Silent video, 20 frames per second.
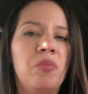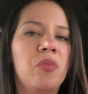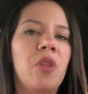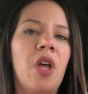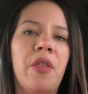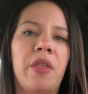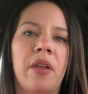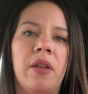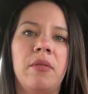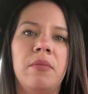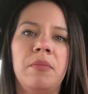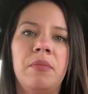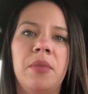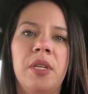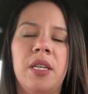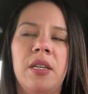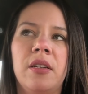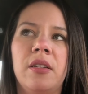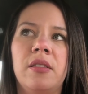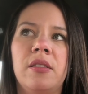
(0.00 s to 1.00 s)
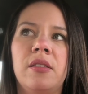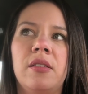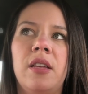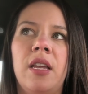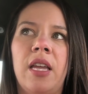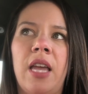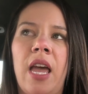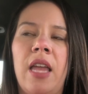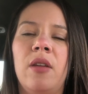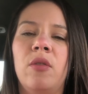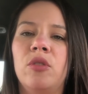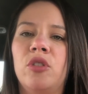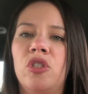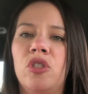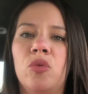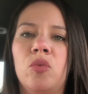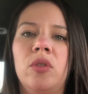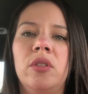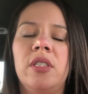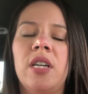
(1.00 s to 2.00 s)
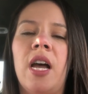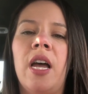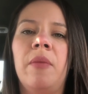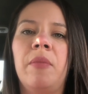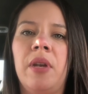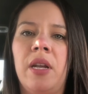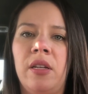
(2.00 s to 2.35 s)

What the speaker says: Nothing, because again, it was just one time